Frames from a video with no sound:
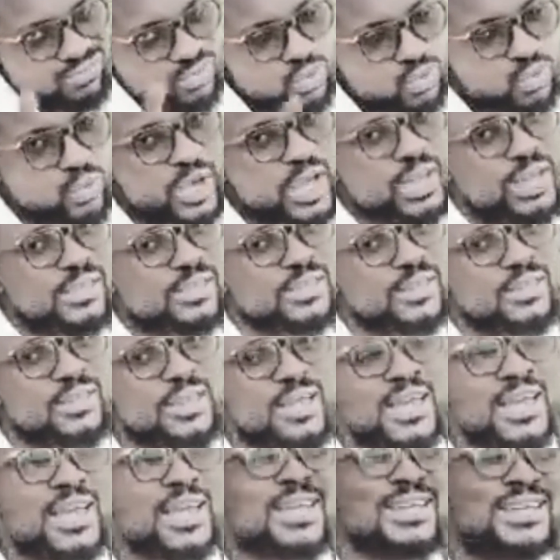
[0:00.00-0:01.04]
do anything.
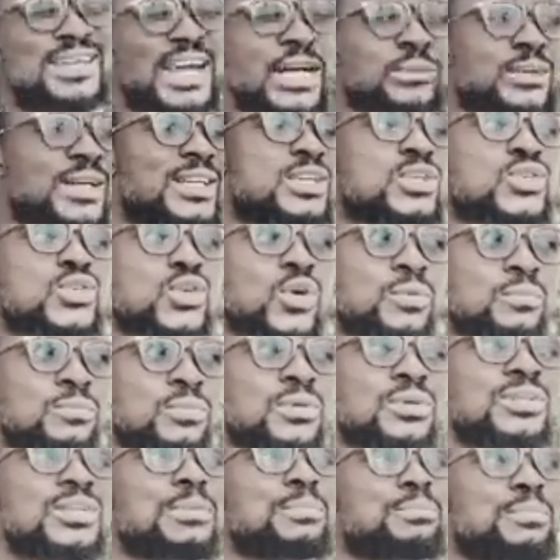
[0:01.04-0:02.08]
They actually
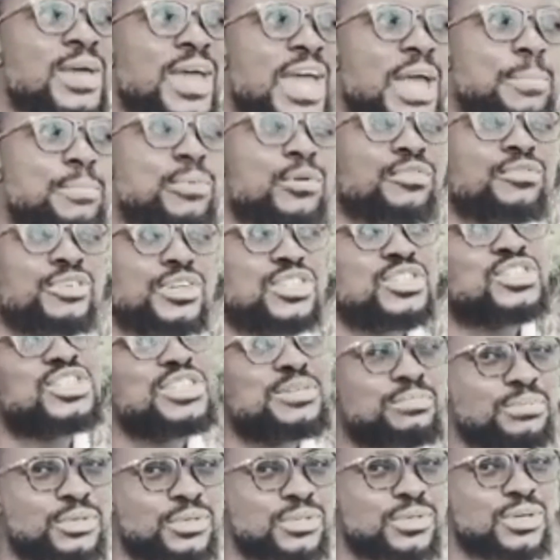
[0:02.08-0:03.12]
summon the help of a
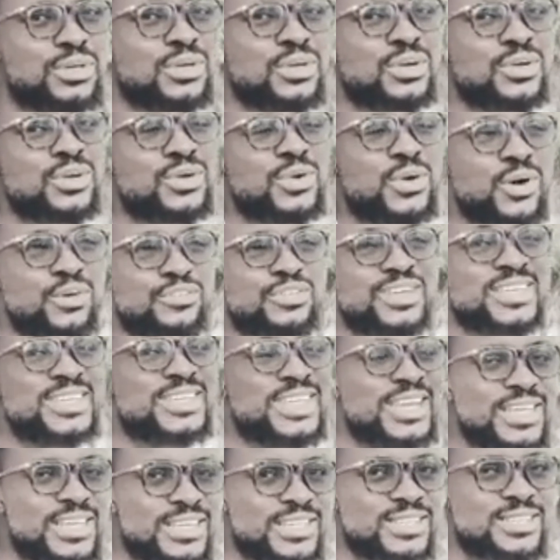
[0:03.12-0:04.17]
demon, of a
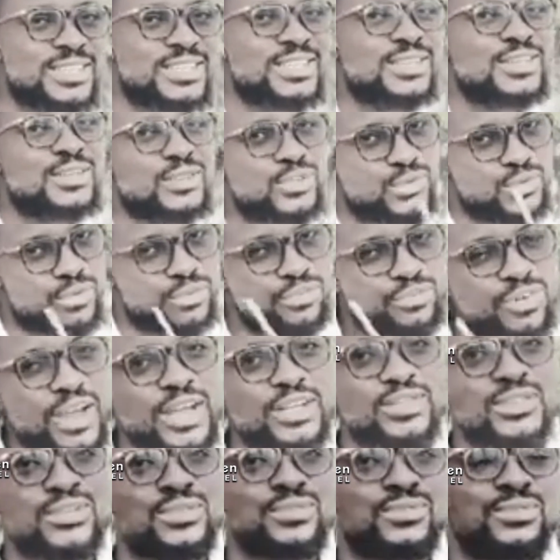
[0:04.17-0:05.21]
deity, to
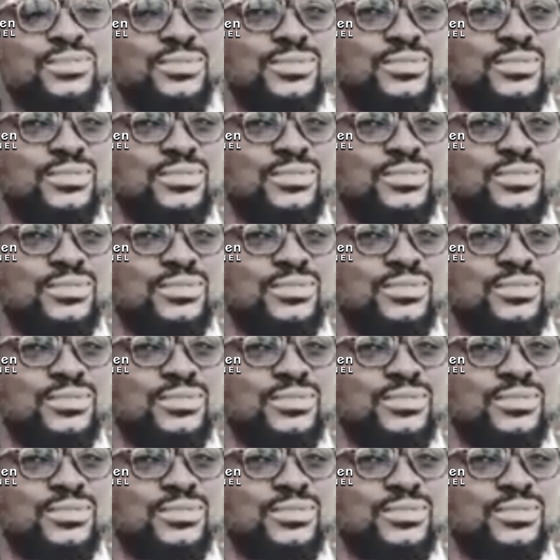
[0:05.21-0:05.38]
fight you.